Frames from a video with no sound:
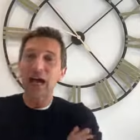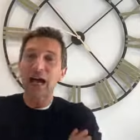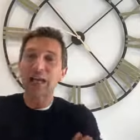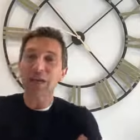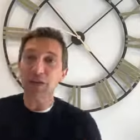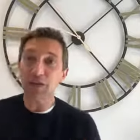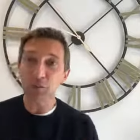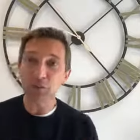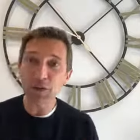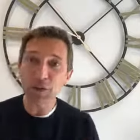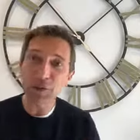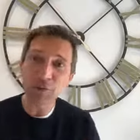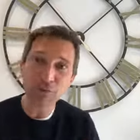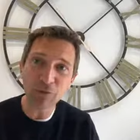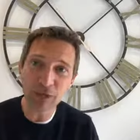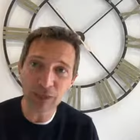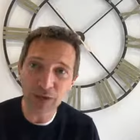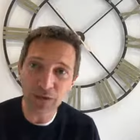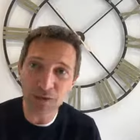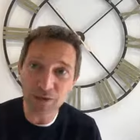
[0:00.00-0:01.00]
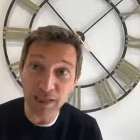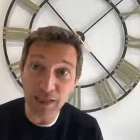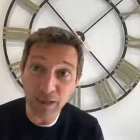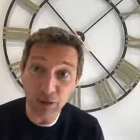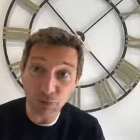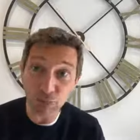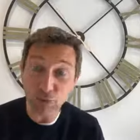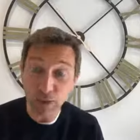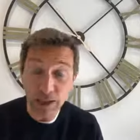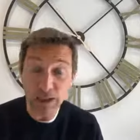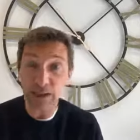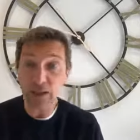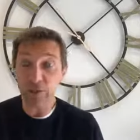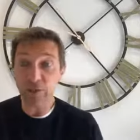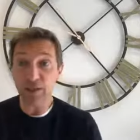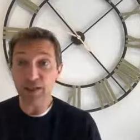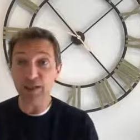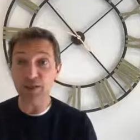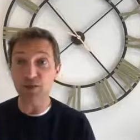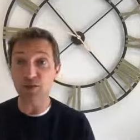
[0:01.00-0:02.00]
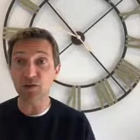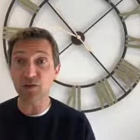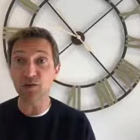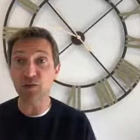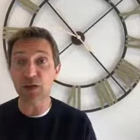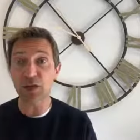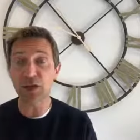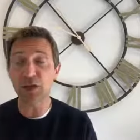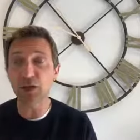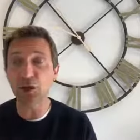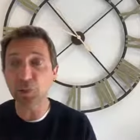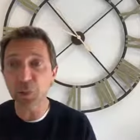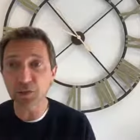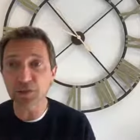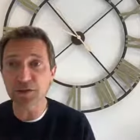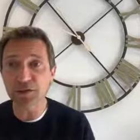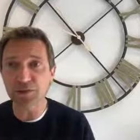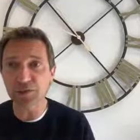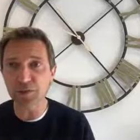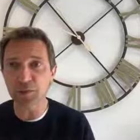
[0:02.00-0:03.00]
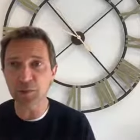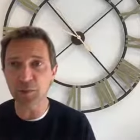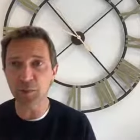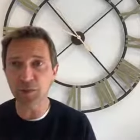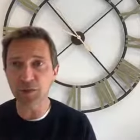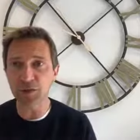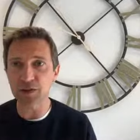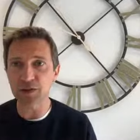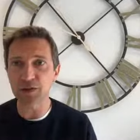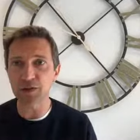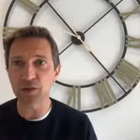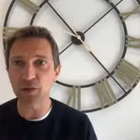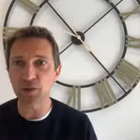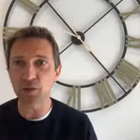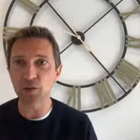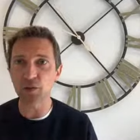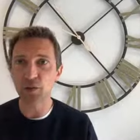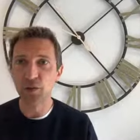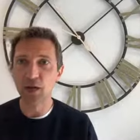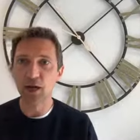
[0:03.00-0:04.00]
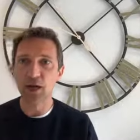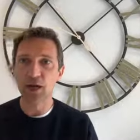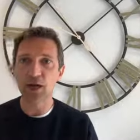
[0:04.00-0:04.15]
And it's also been really interesting and really lovely to hear your positive response to